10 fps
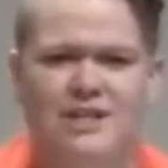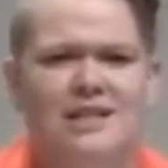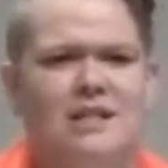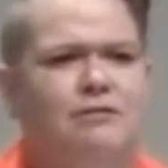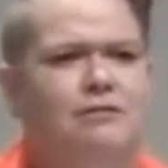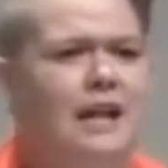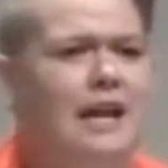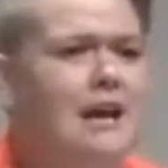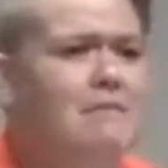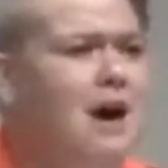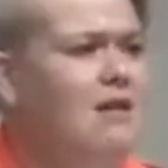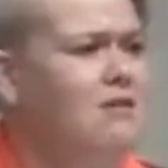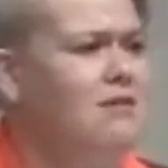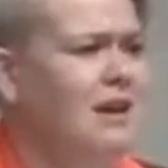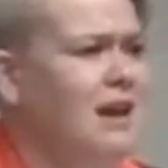It's the flame
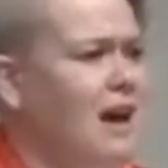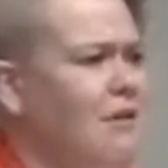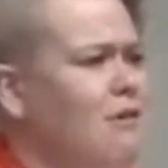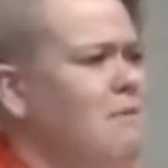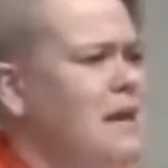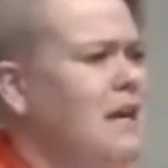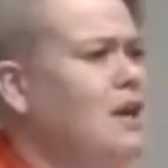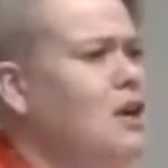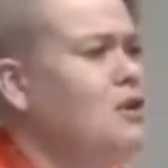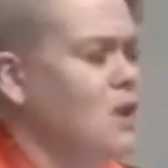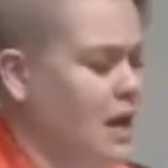under the kettle making you a